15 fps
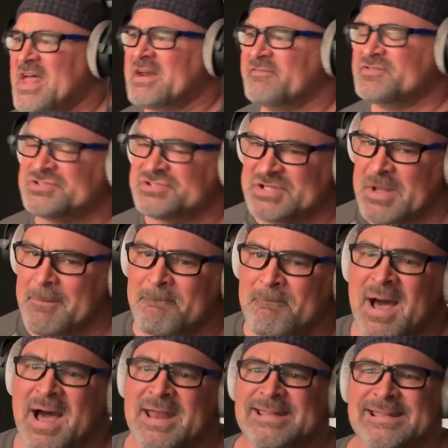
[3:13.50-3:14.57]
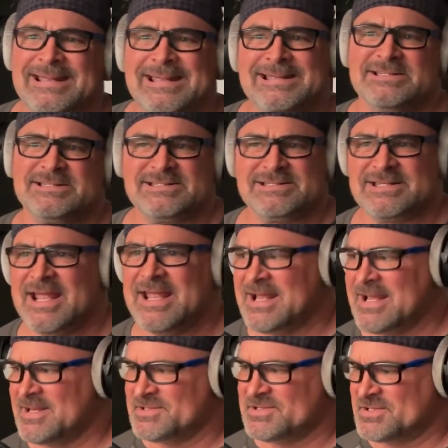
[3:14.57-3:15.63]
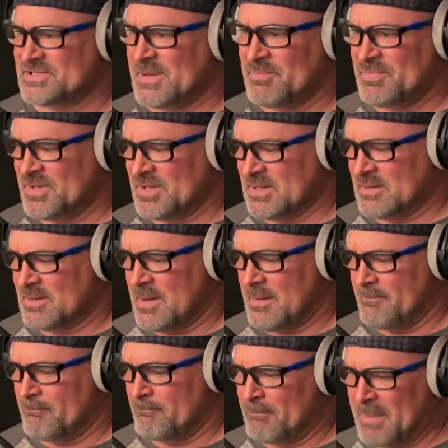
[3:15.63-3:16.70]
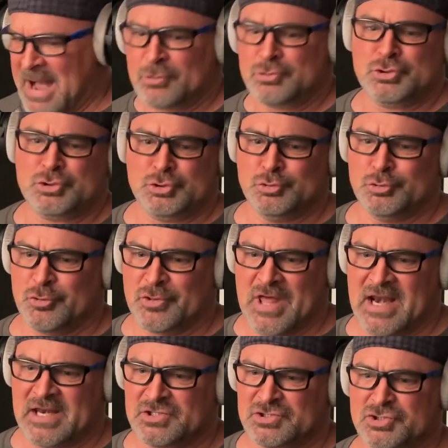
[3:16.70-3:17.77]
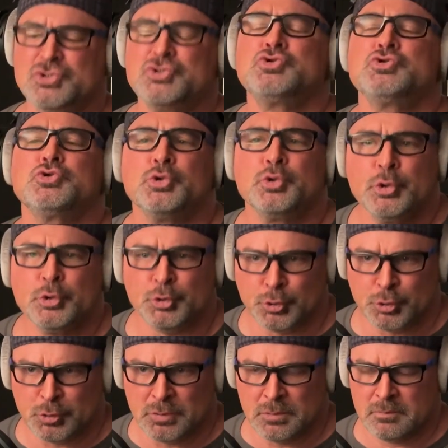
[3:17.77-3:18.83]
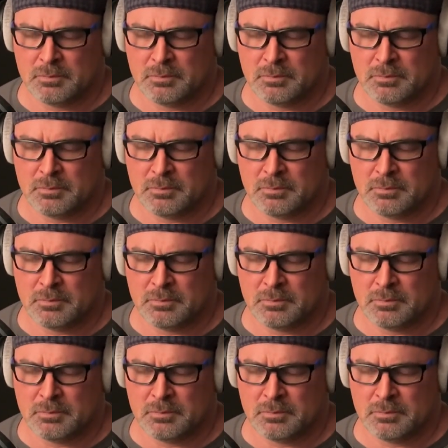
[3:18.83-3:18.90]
if somebody is saying something about you that is true,